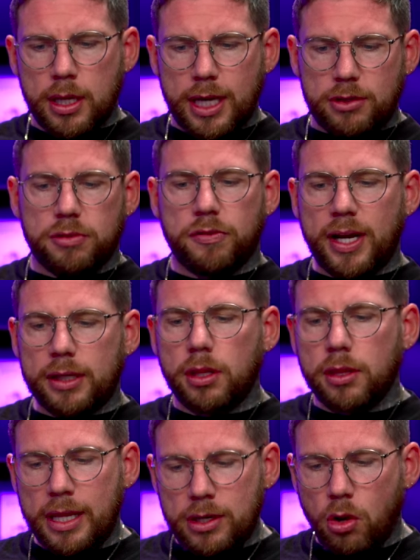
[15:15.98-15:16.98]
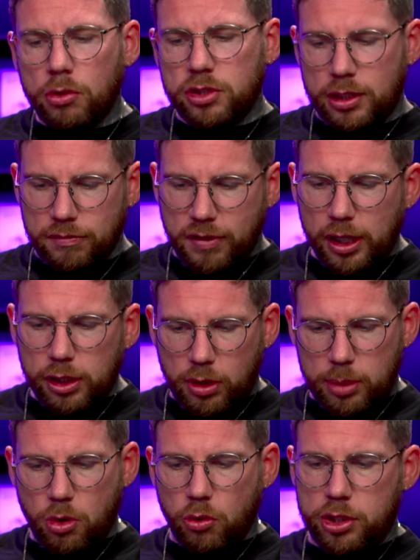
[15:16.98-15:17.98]
It's the fact that they're not seeing value
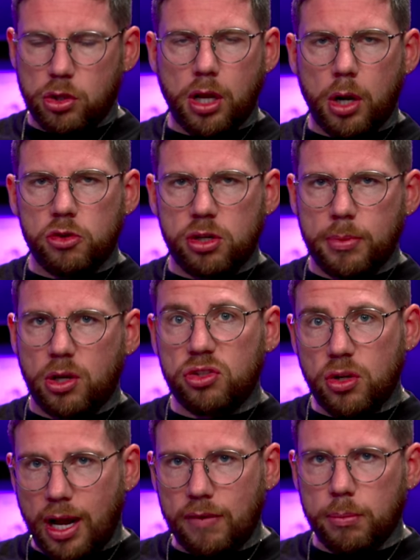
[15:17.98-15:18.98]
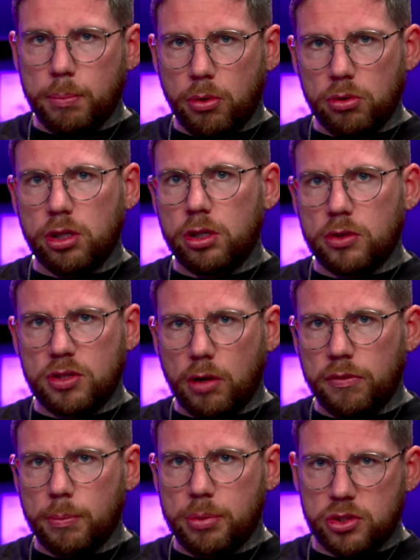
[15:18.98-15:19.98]
anymore in your coaching because you haven't put
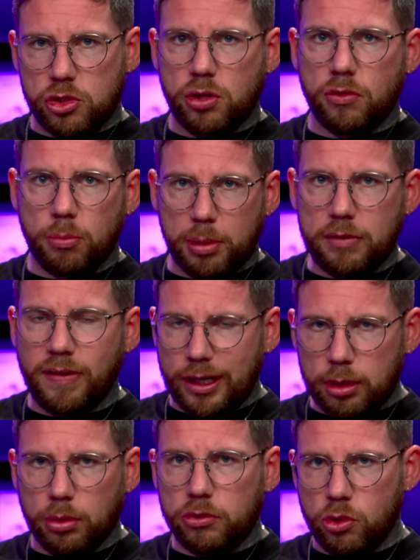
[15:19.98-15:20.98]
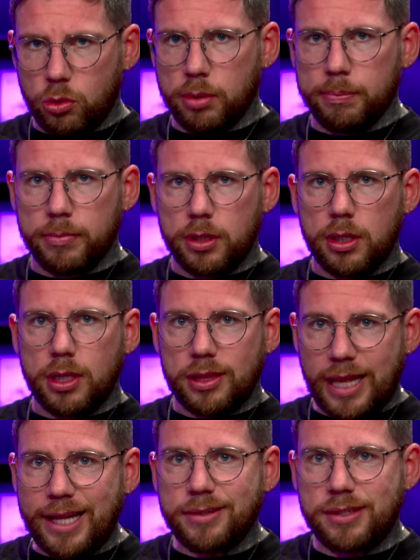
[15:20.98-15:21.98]
yourself in a position to be valuable to them.
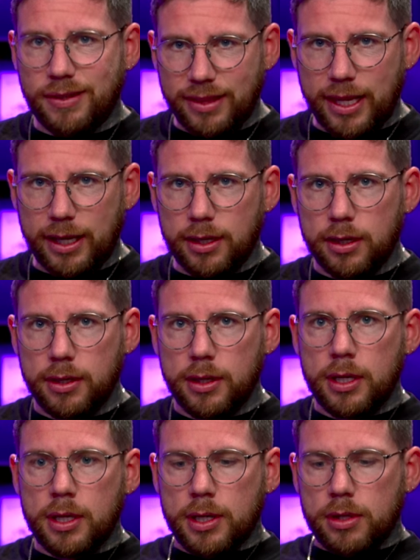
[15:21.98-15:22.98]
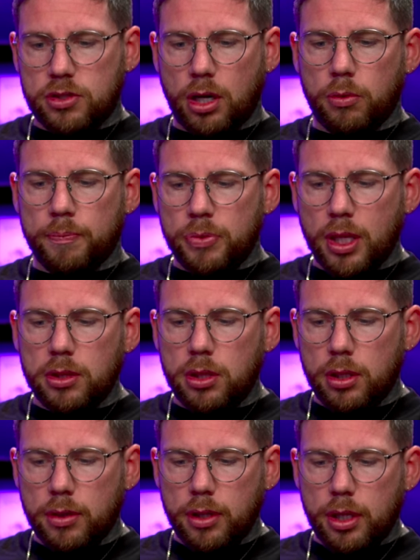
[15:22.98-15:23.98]
That's the thing. So
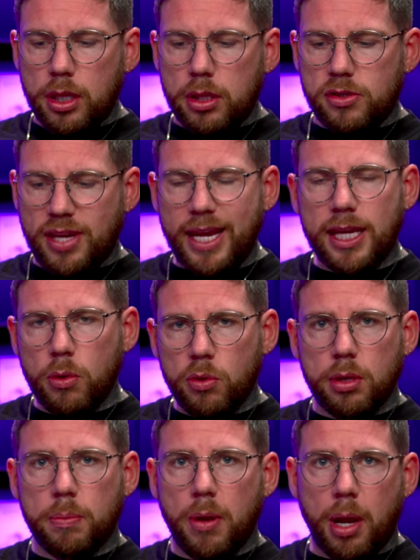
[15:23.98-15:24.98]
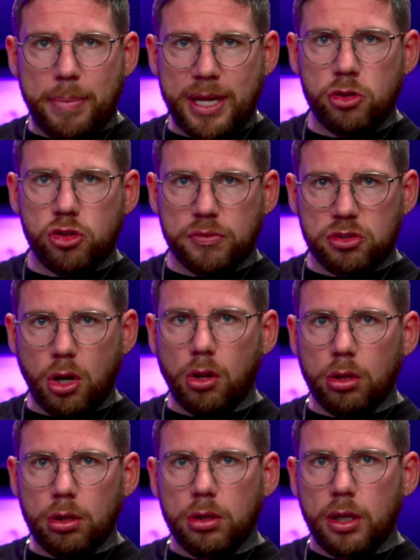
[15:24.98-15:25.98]
take it with a pinch of
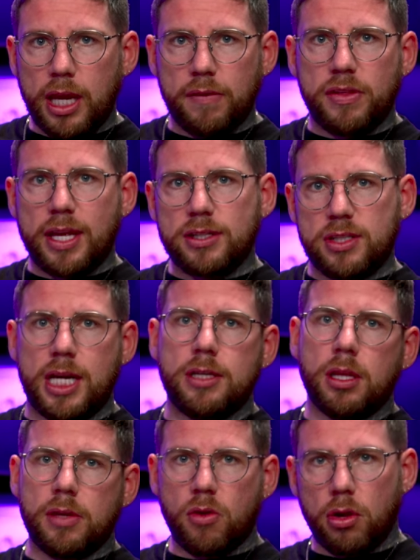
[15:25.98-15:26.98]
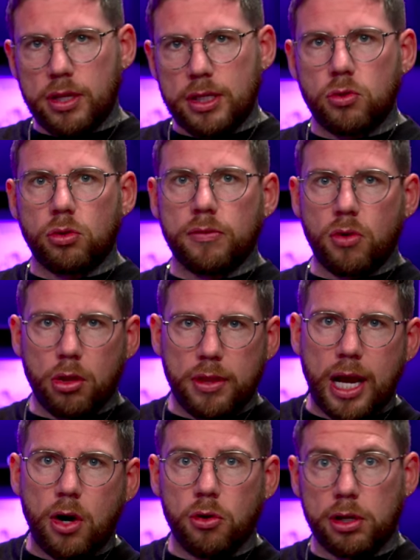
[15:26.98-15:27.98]
salt if they're saying that they've got this or they've got
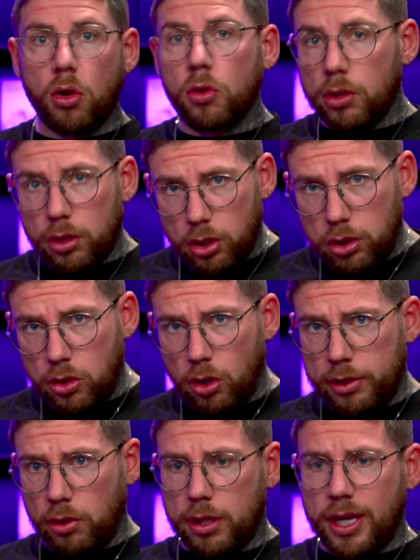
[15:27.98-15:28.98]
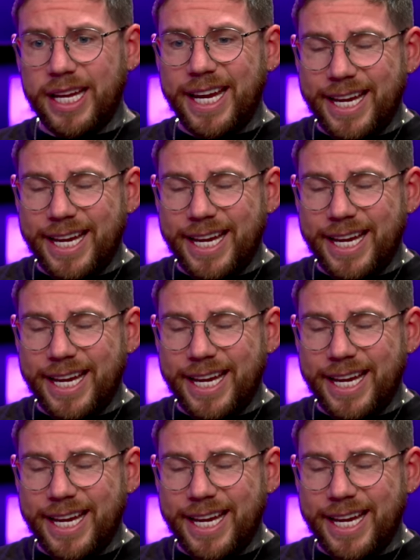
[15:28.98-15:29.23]
that or got the other.